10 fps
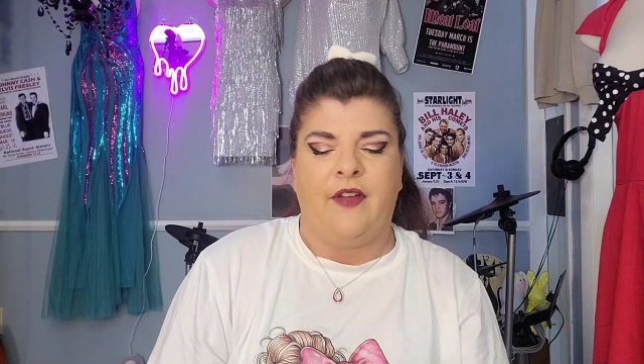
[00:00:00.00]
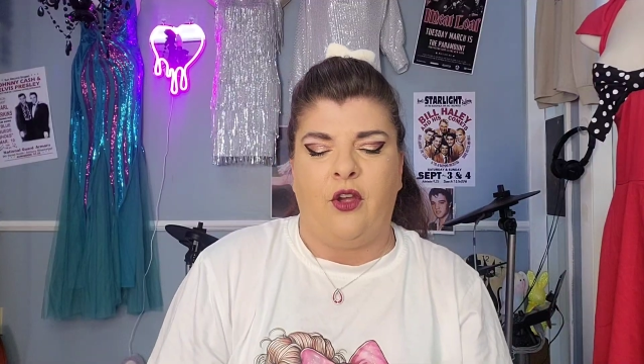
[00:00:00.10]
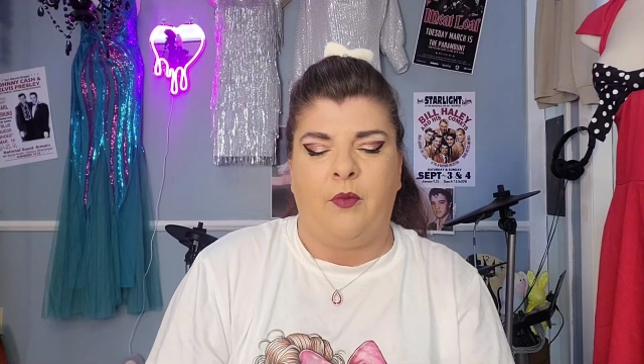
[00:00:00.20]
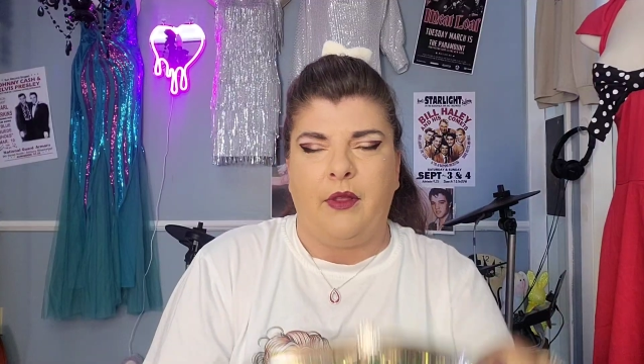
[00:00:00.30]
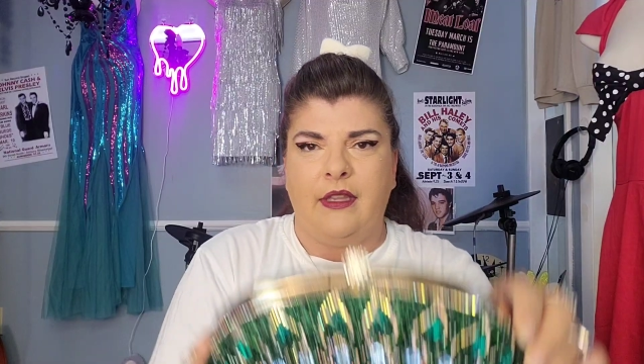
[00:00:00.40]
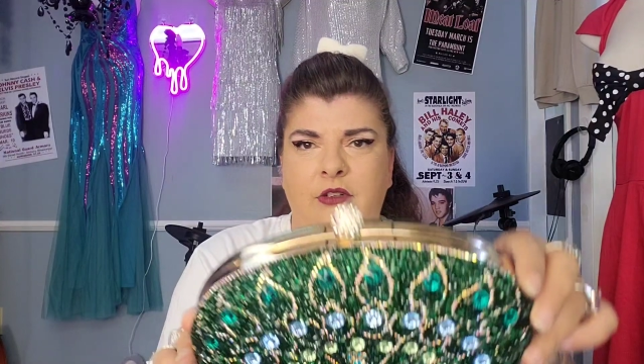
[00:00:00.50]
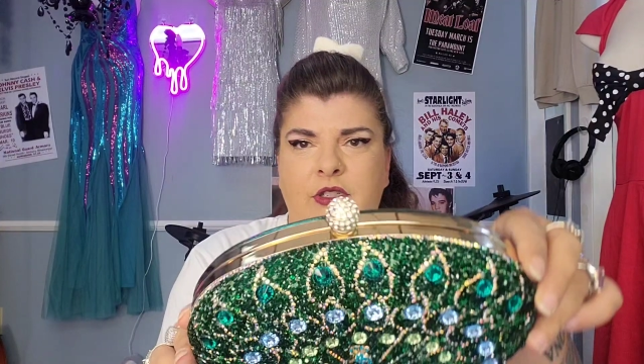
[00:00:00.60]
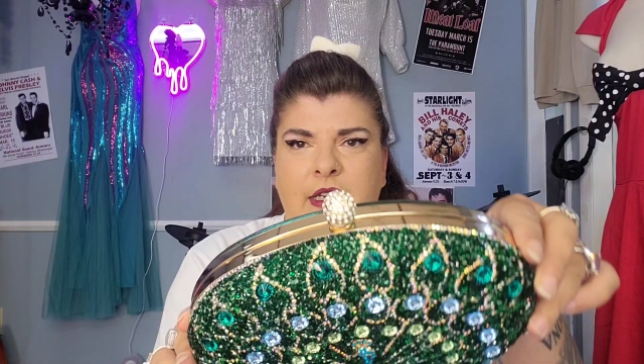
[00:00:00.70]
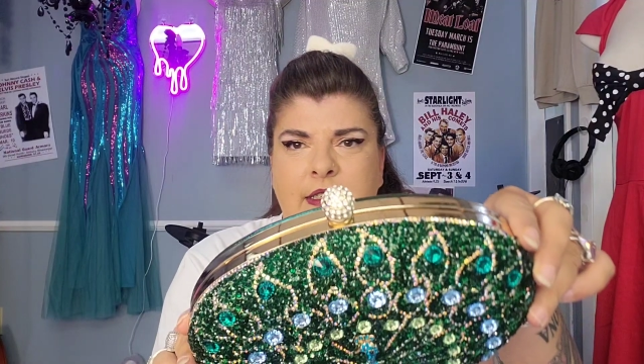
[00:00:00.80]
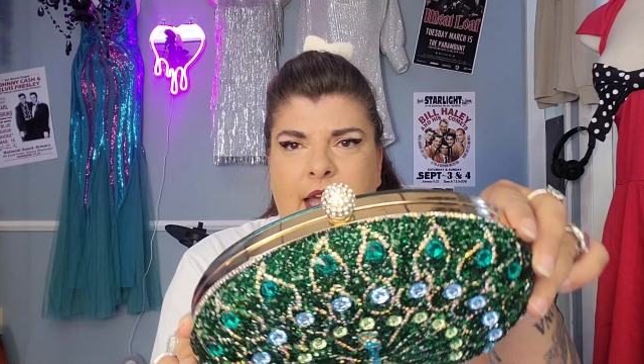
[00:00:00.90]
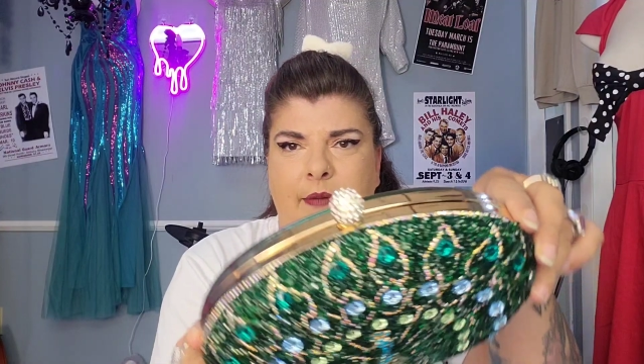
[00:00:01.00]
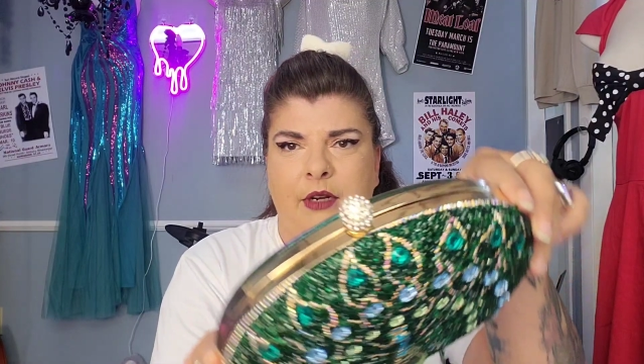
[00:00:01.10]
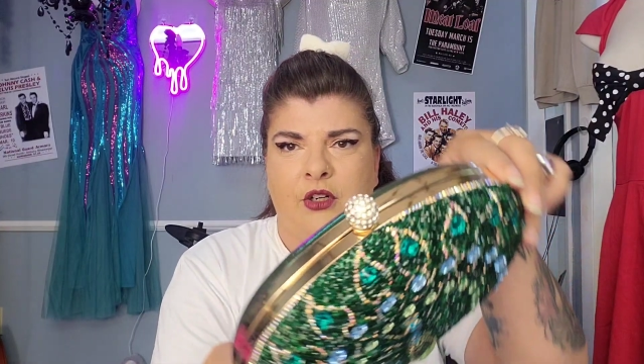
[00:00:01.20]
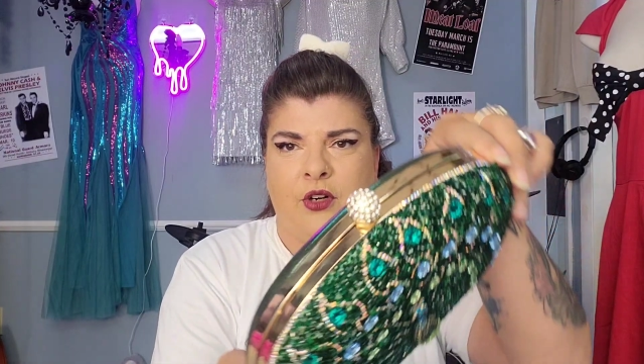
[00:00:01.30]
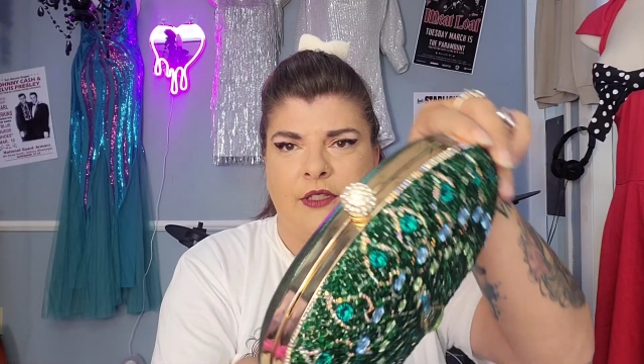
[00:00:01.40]
if I open, there's a
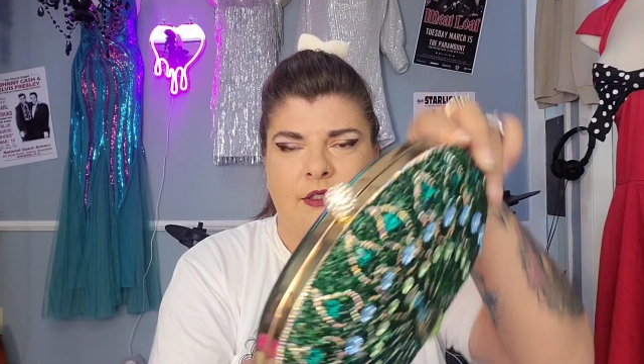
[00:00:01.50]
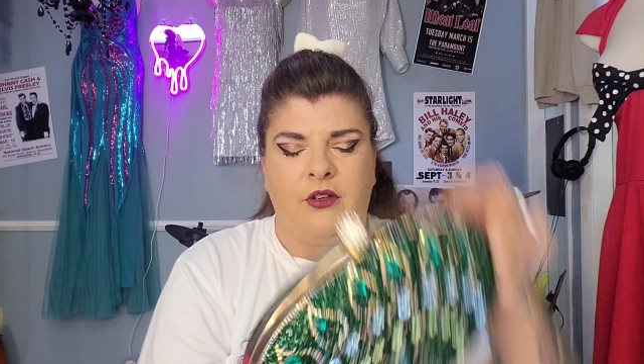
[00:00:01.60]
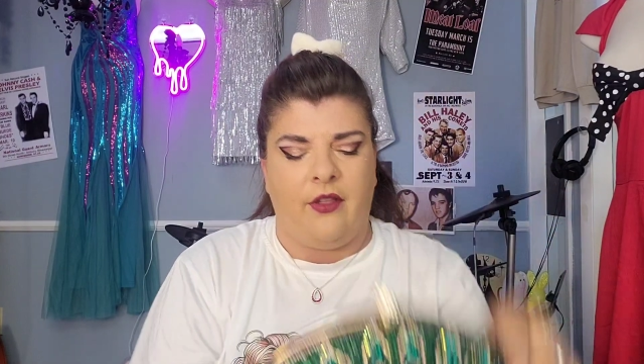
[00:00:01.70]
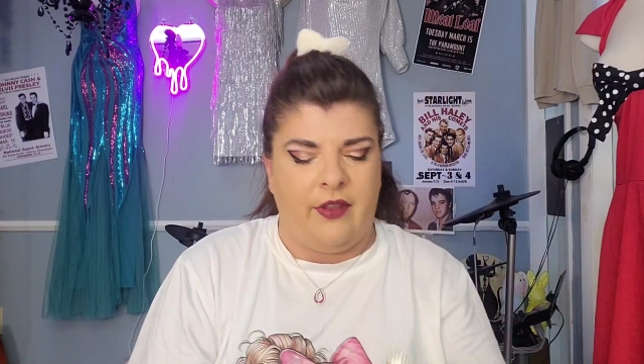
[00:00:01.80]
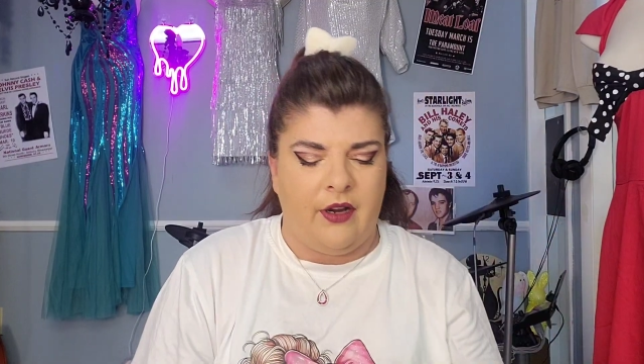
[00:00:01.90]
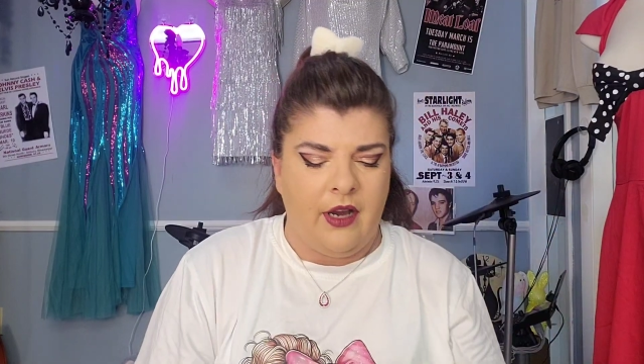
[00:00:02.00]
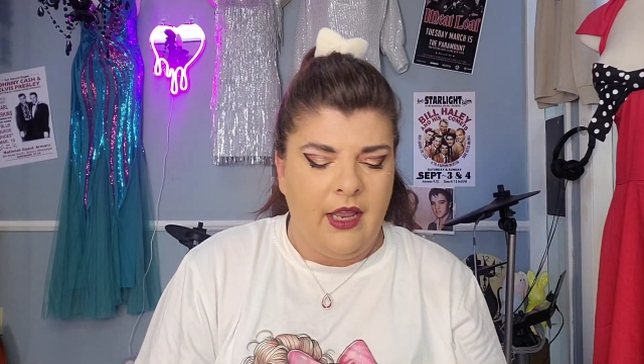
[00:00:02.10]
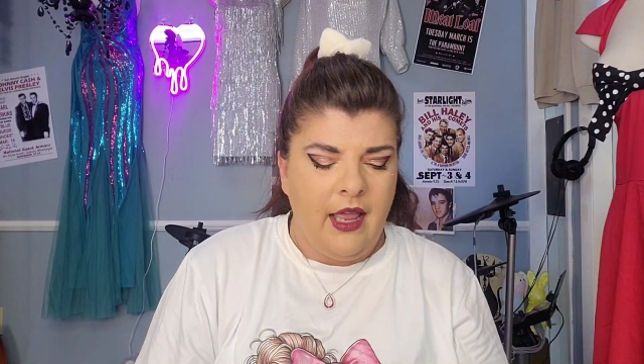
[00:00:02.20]
diamond encrusted on there.